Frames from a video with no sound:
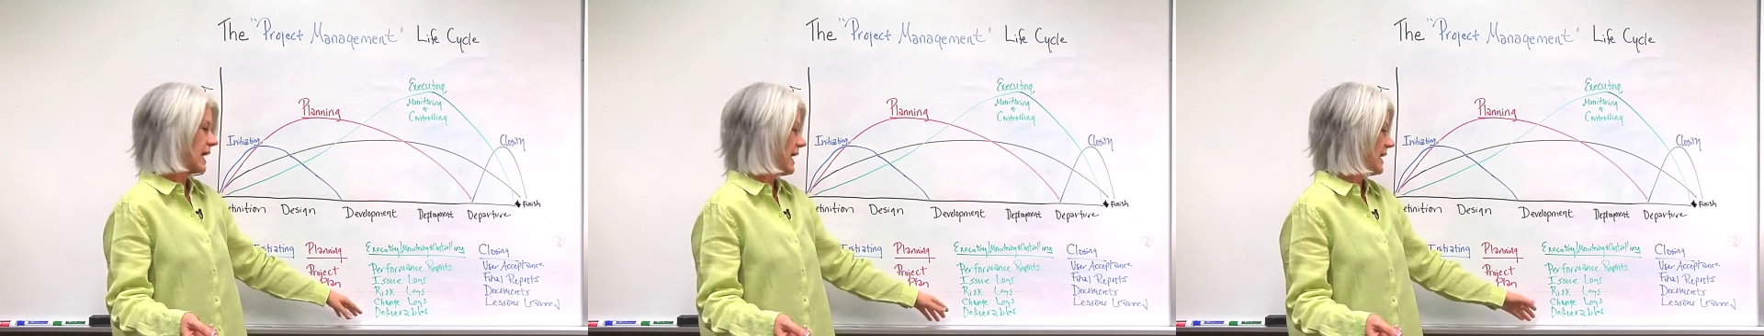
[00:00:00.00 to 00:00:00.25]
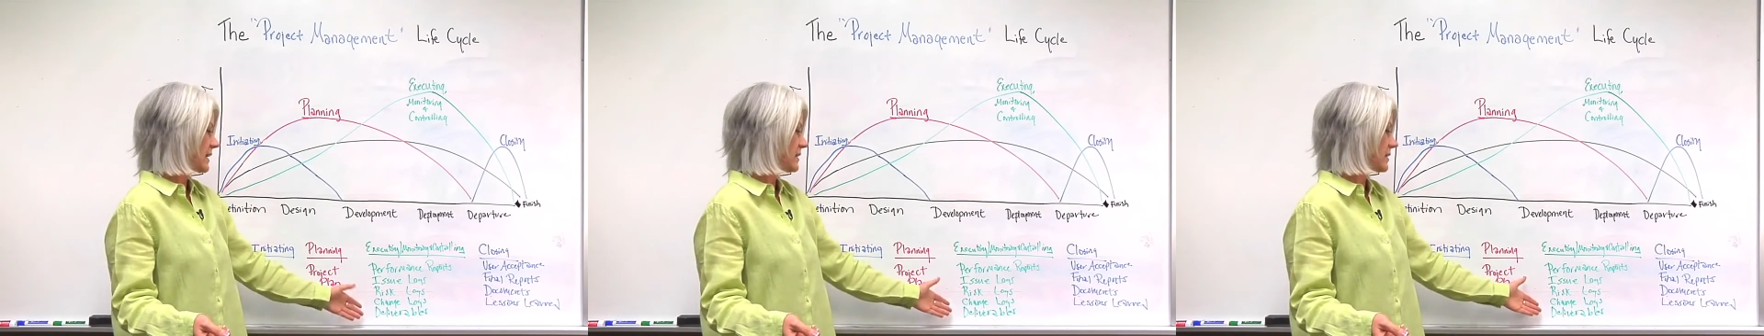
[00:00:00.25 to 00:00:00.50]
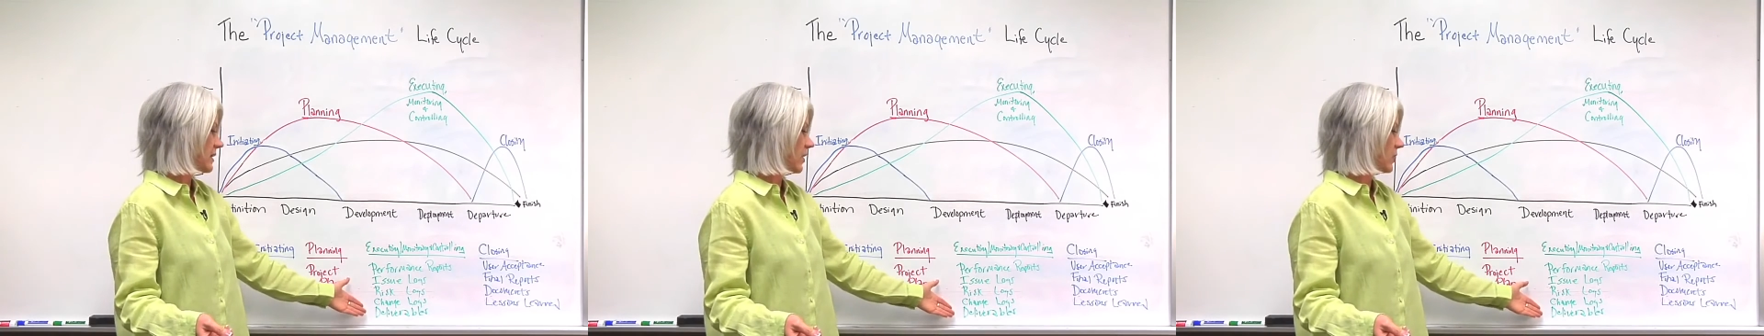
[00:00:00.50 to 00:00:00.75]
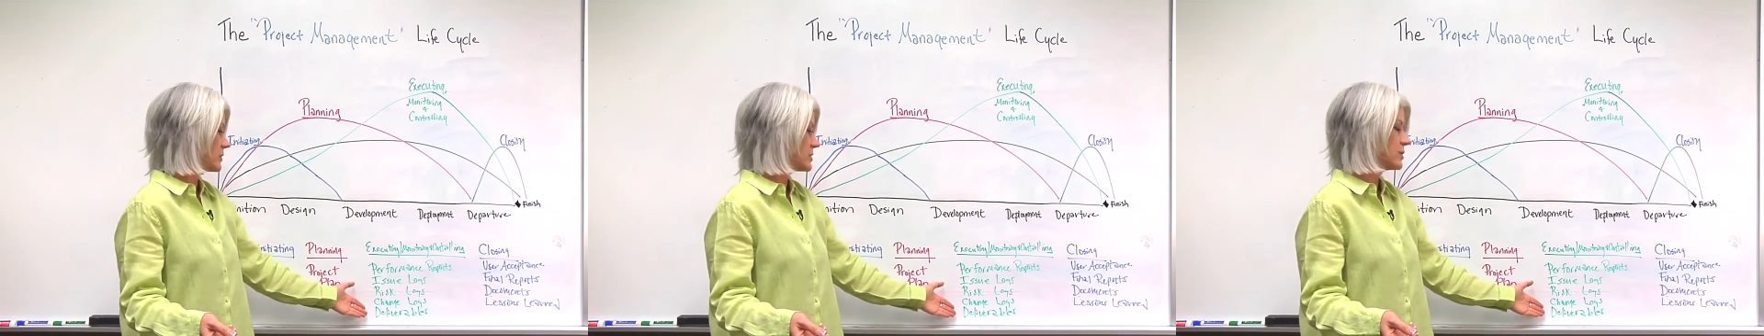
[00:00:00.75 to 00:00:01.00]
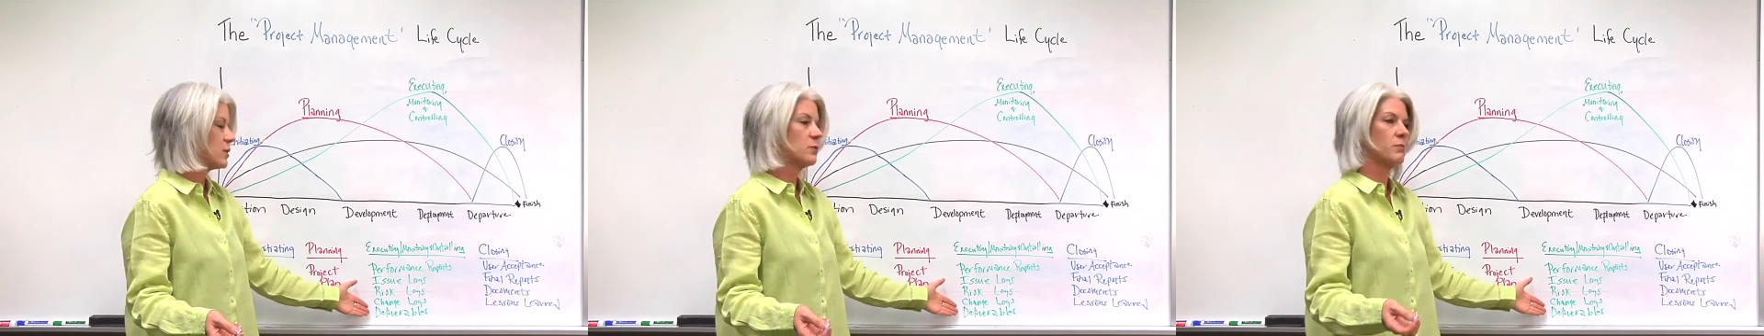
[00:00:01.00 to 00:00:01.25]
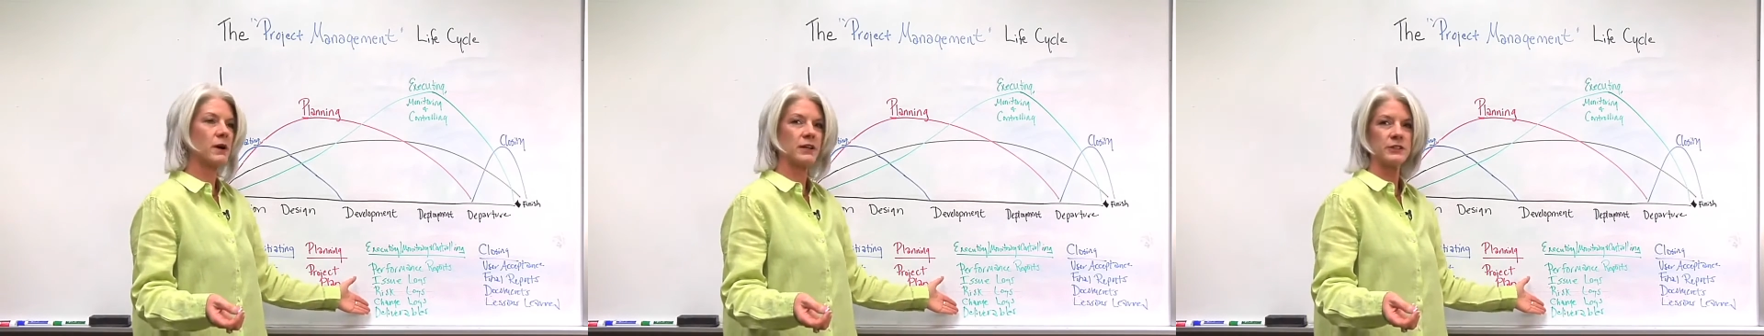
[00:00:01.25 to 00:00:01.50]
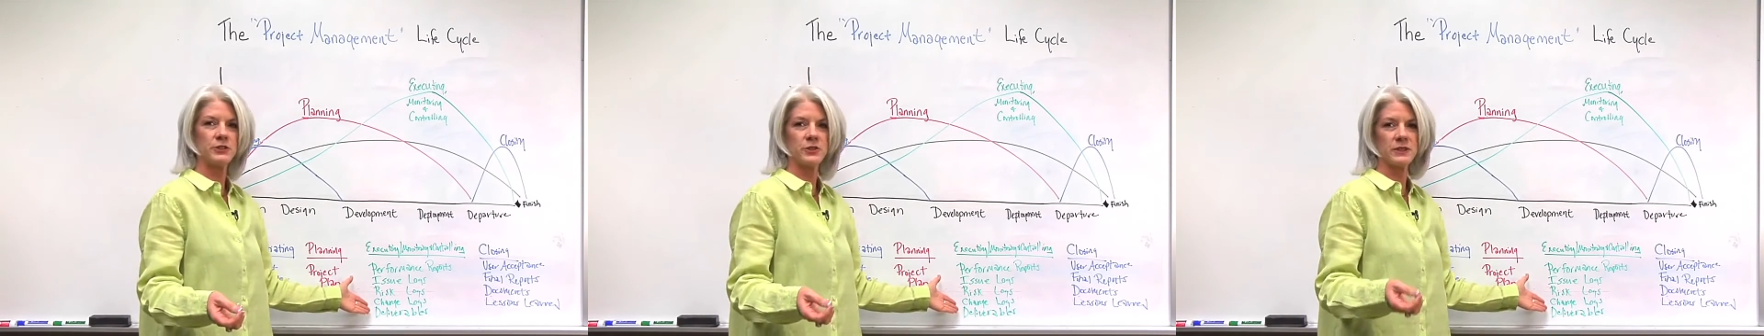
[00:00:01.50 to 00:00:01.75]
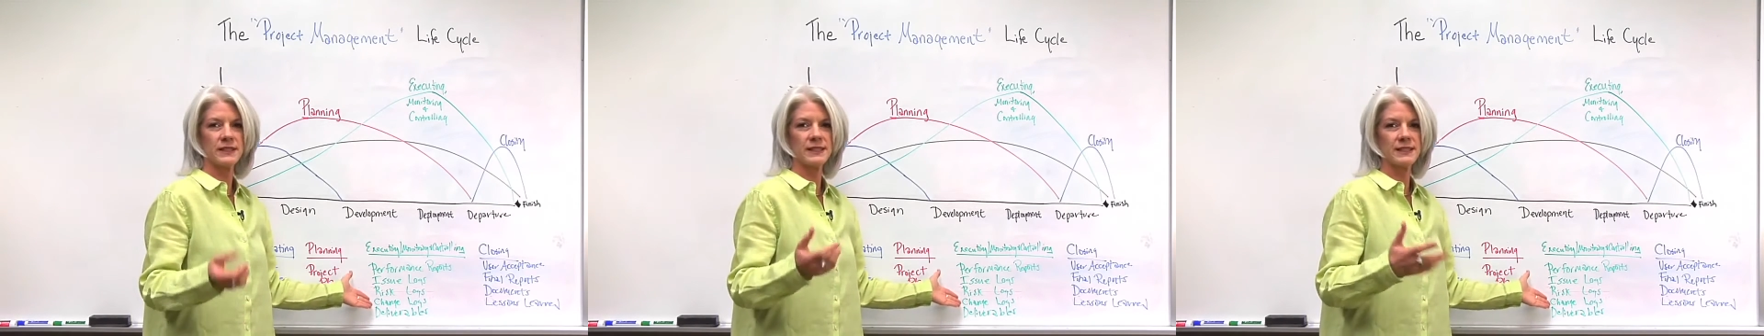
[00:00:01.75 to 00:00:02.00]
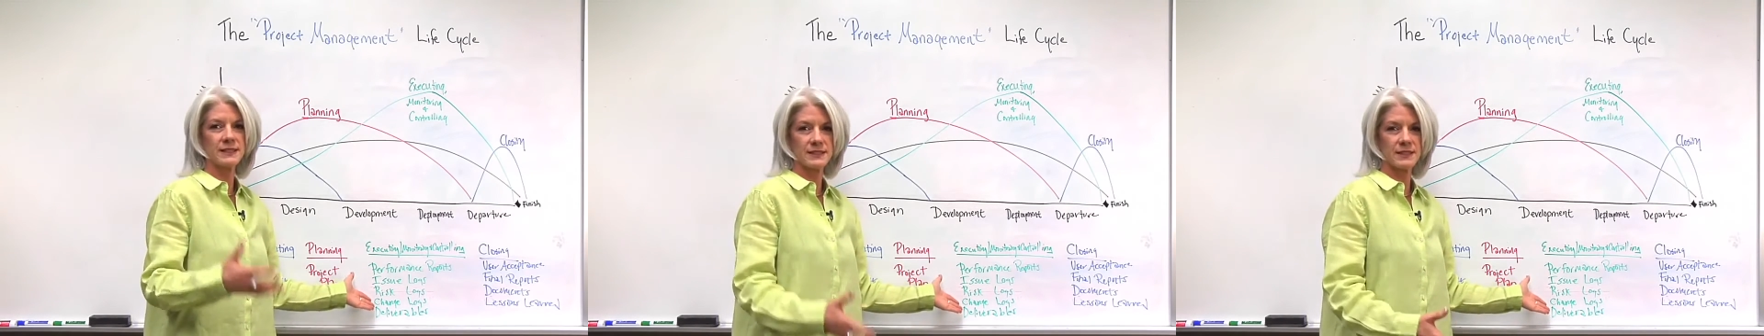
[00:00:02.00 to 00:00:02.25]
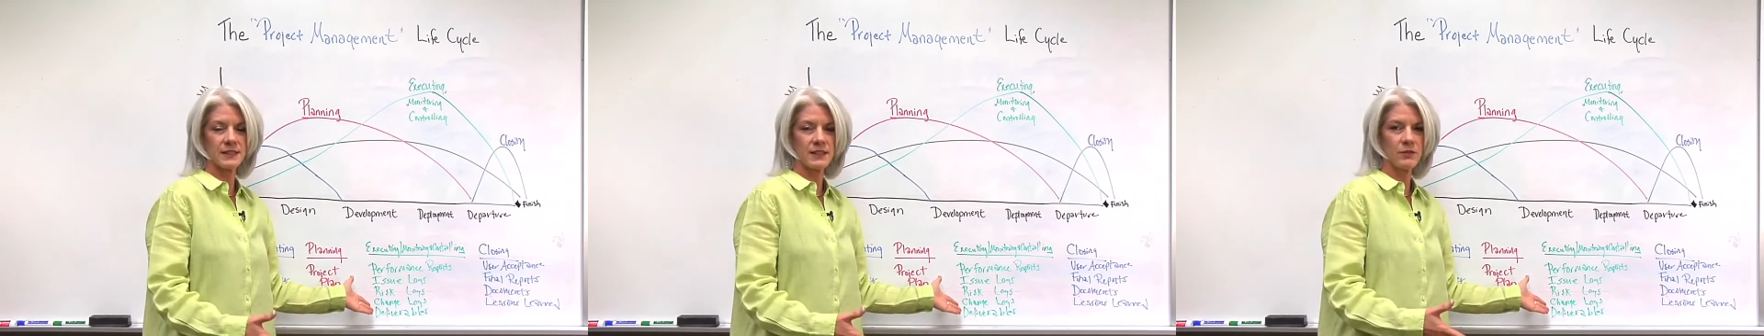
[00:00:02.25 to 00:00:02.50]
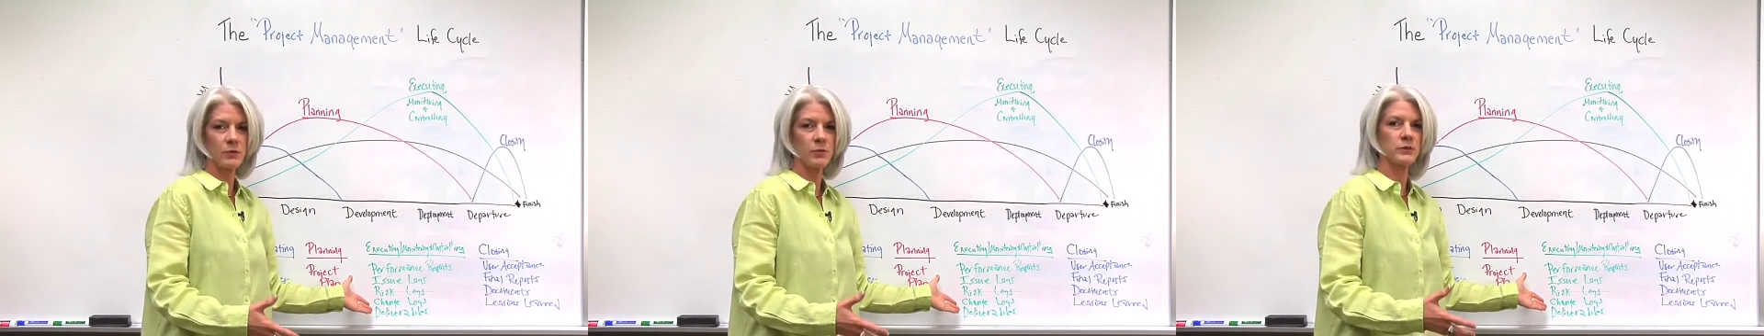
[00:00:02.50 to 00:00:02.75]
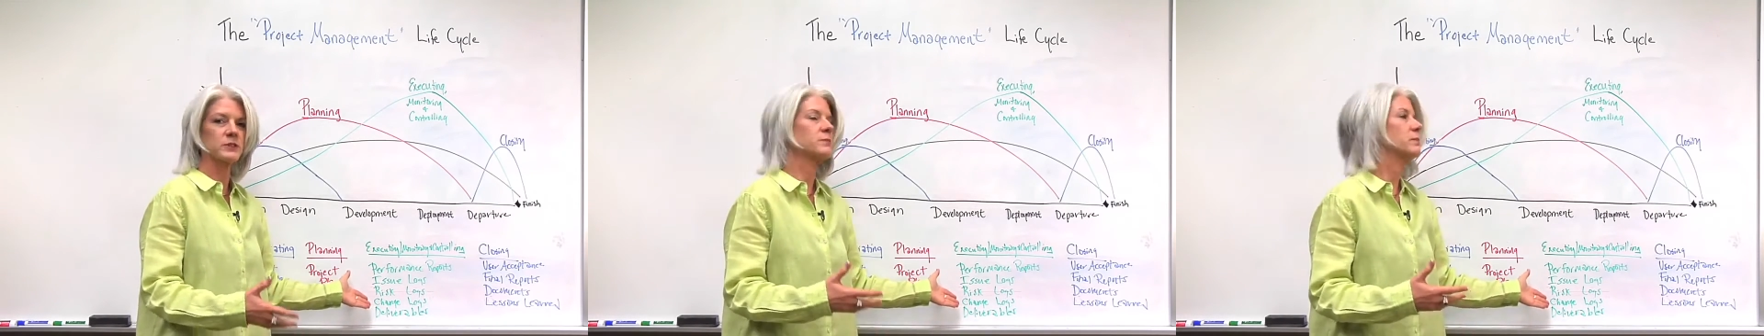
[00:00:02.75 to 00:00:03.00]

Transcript: and also monitoring the deliverables